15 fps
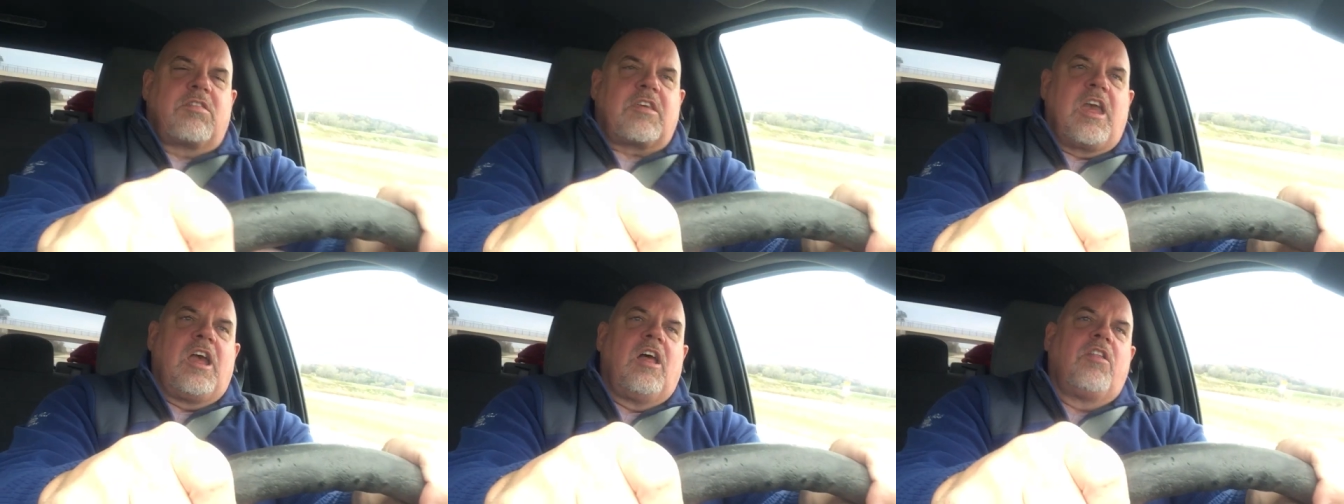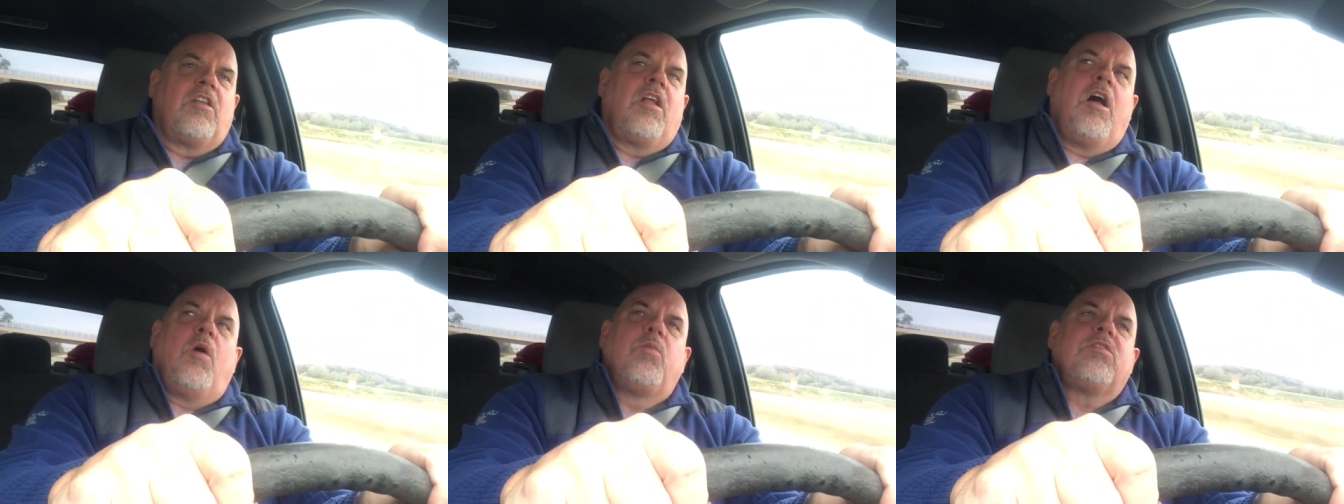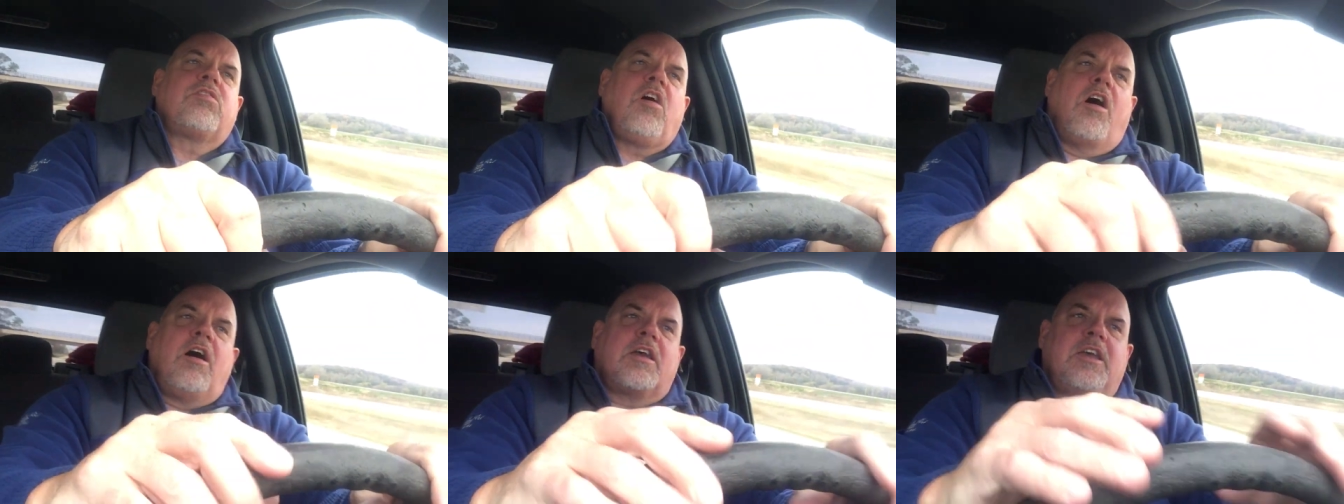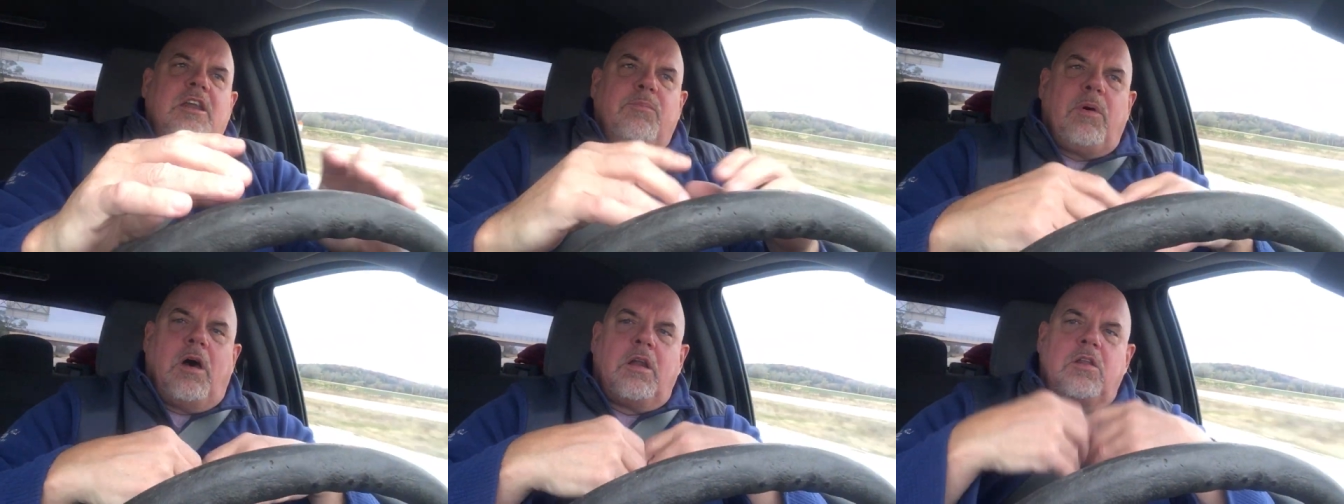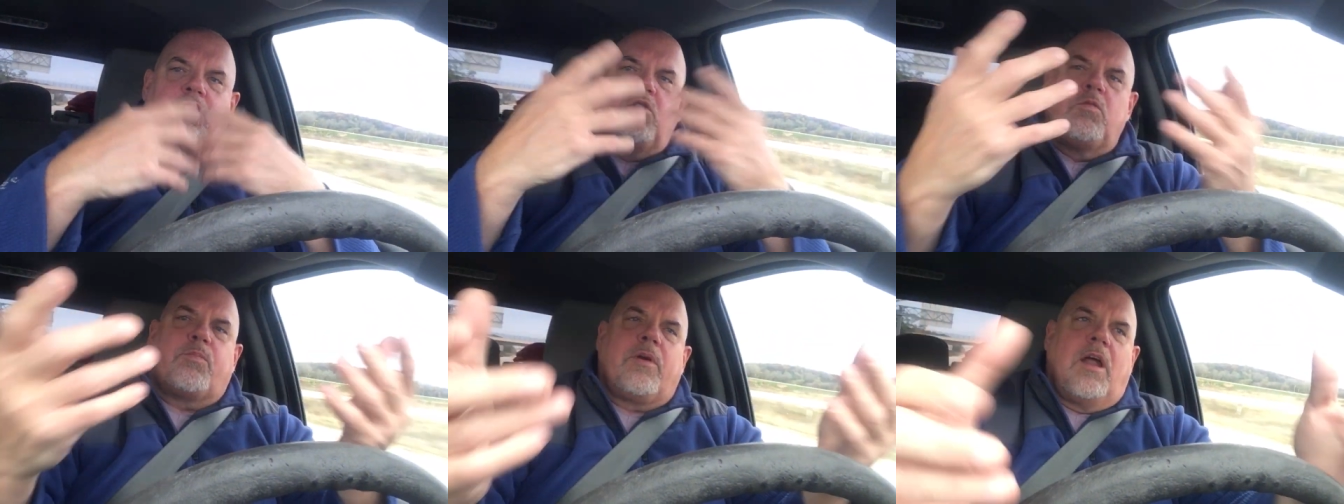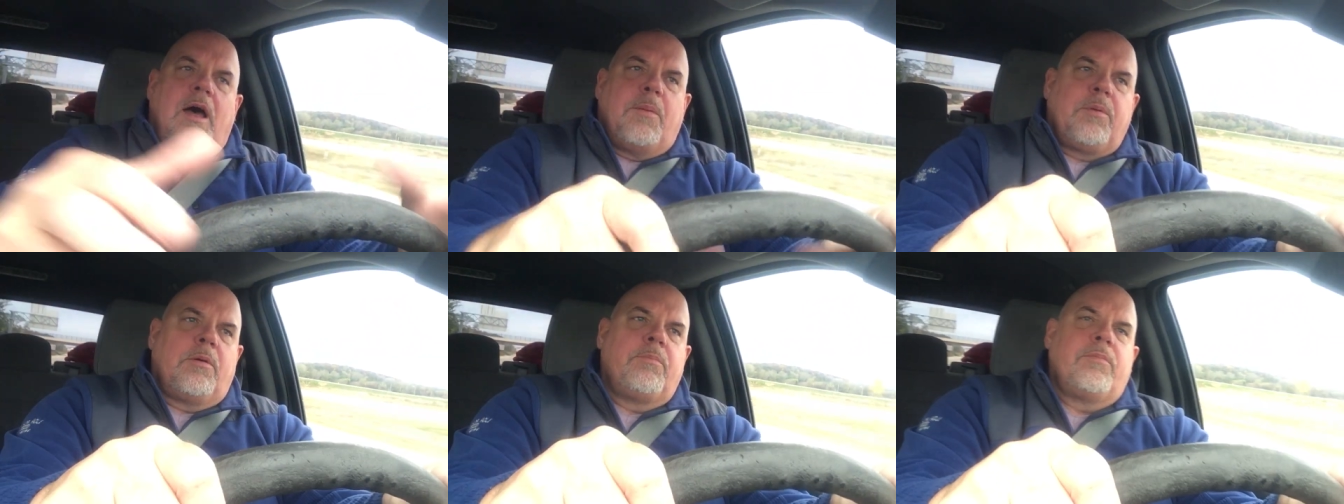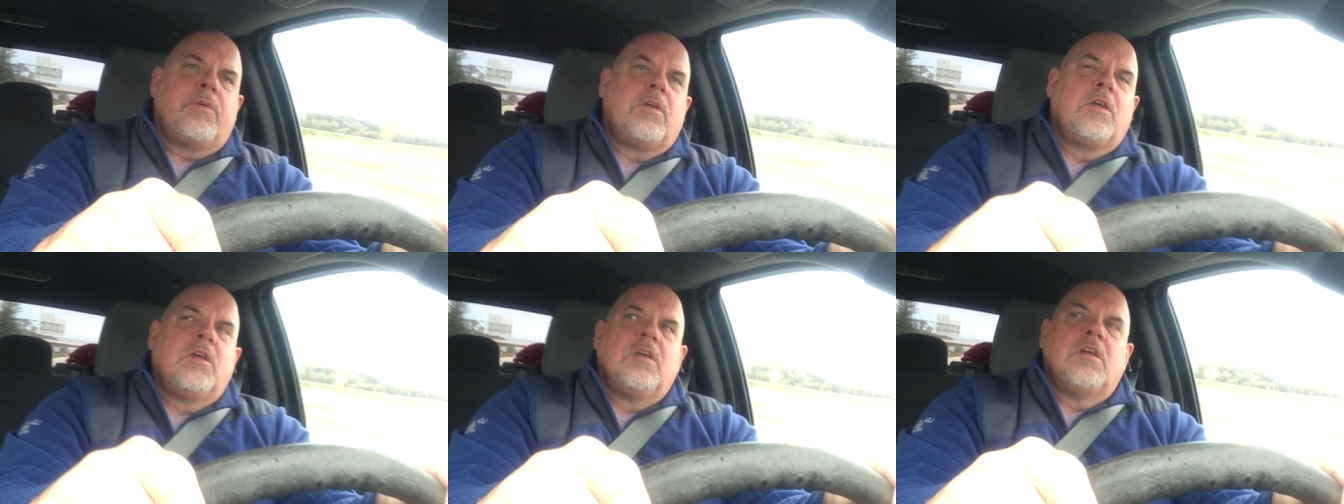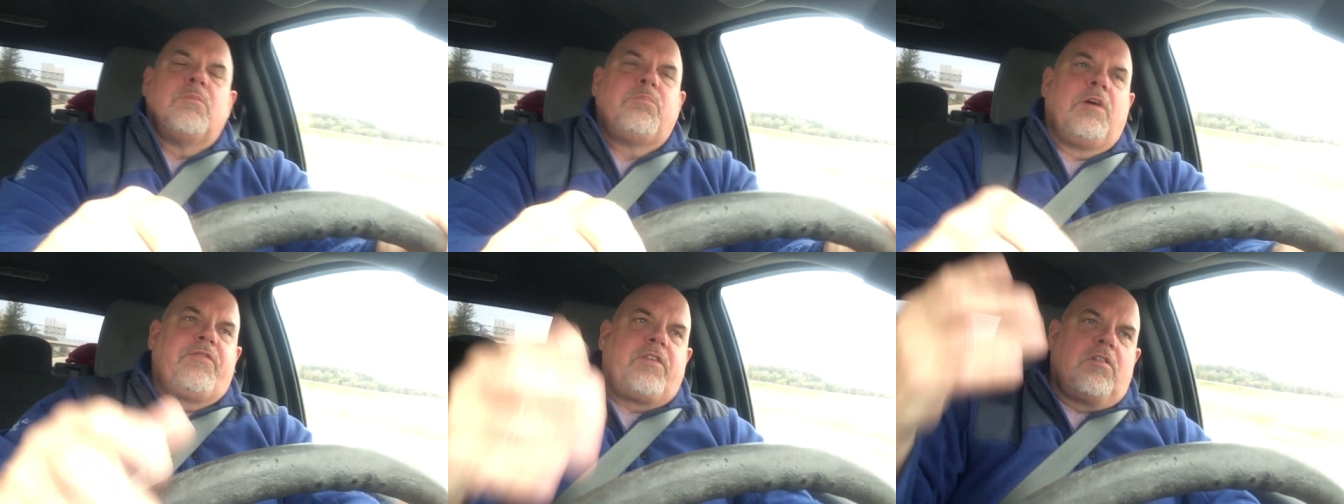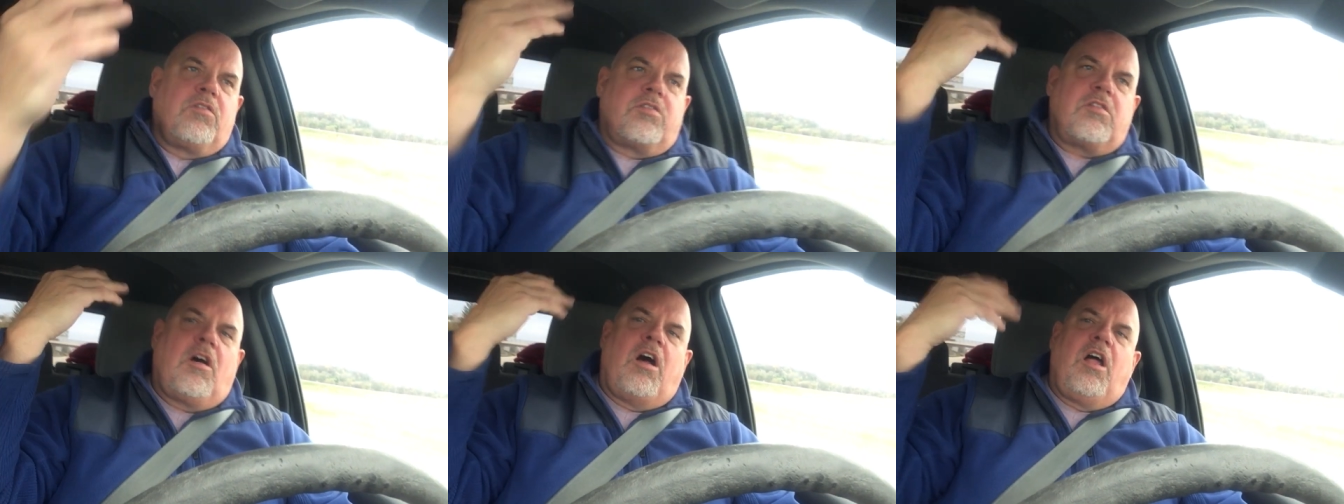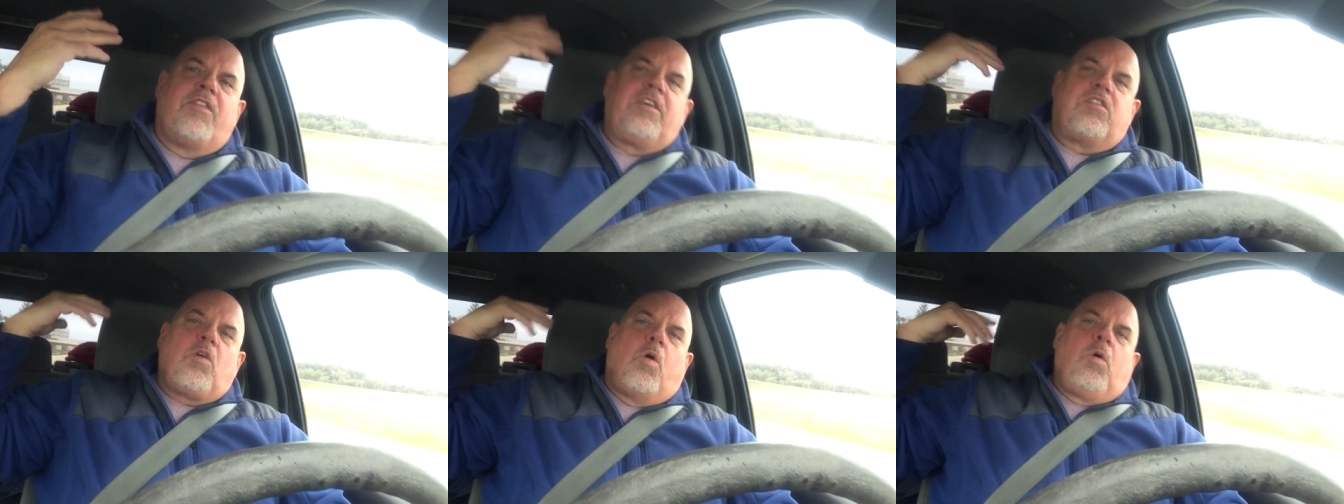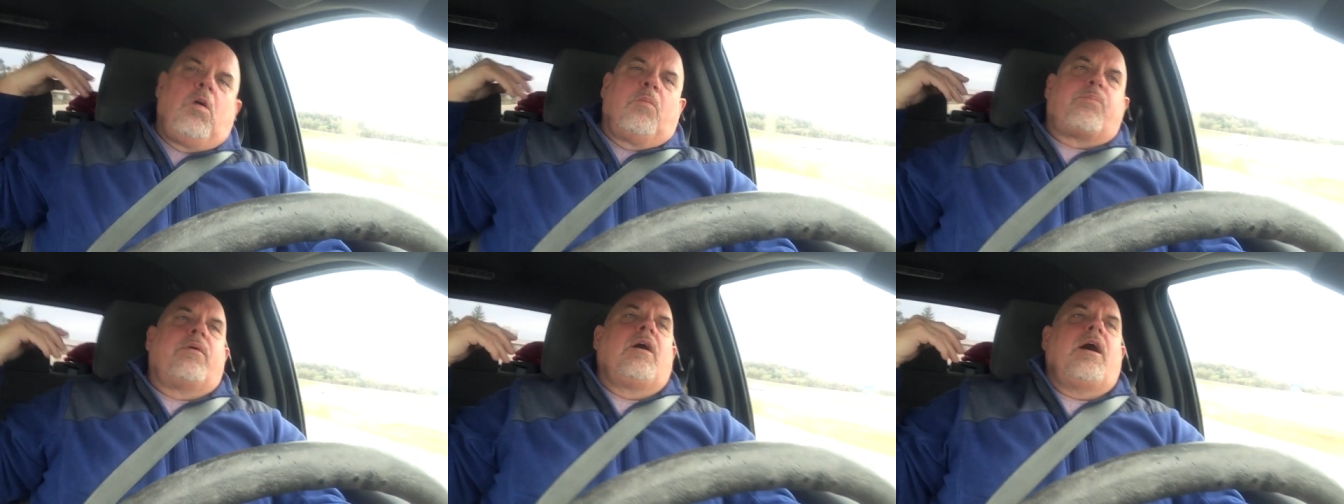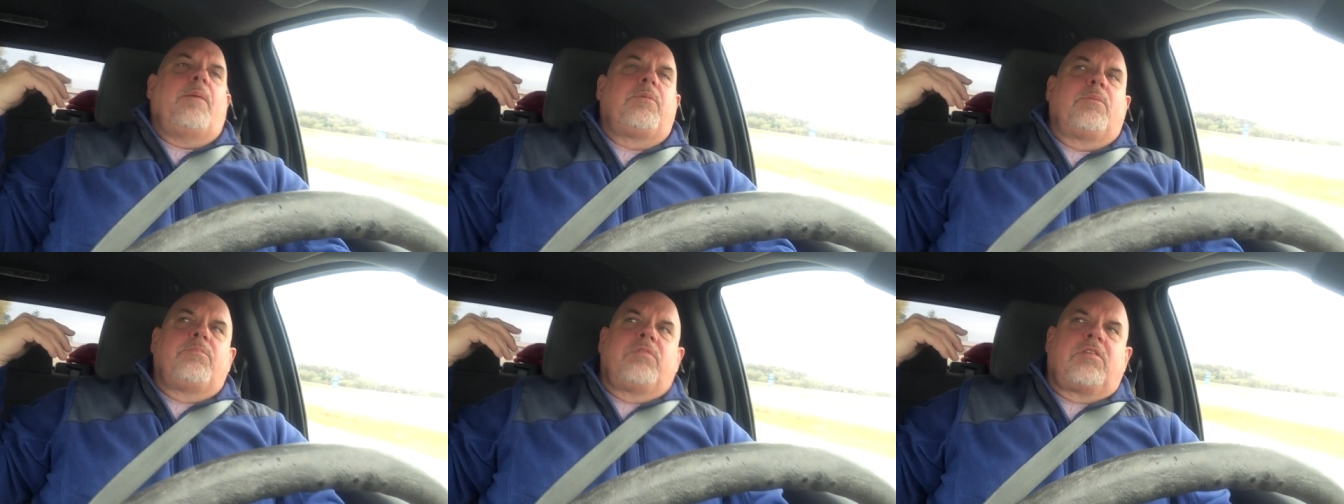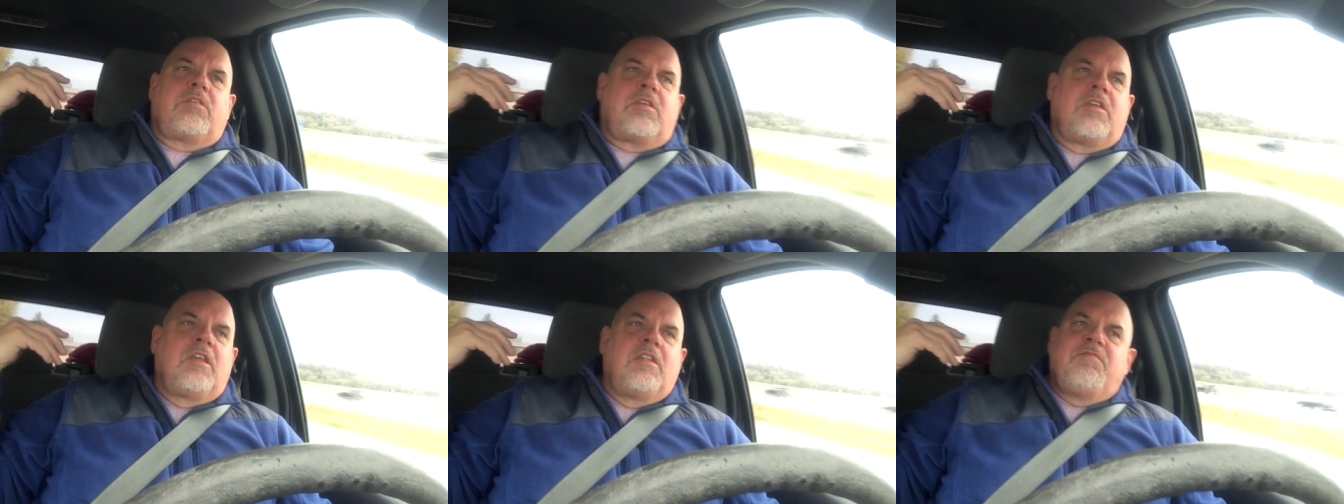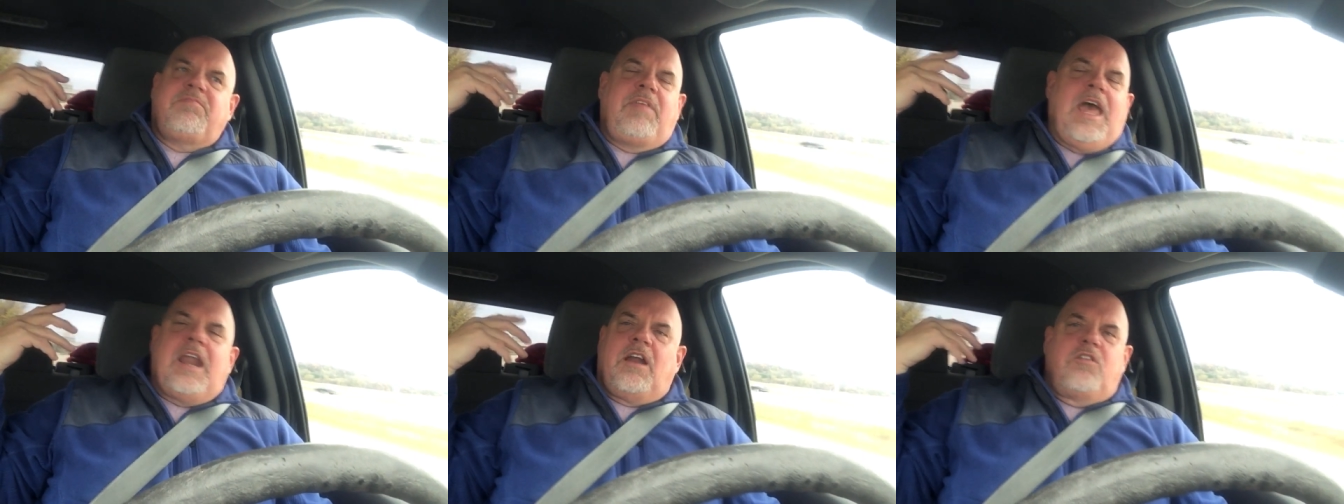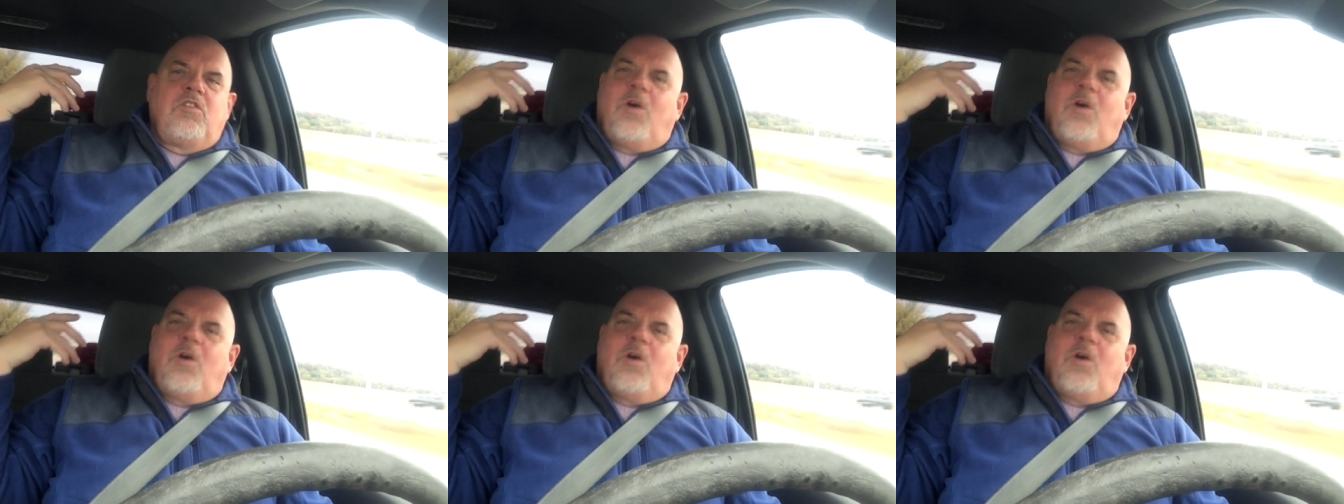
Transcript: scale, and always talking about a new problem, but there's all these old problems that are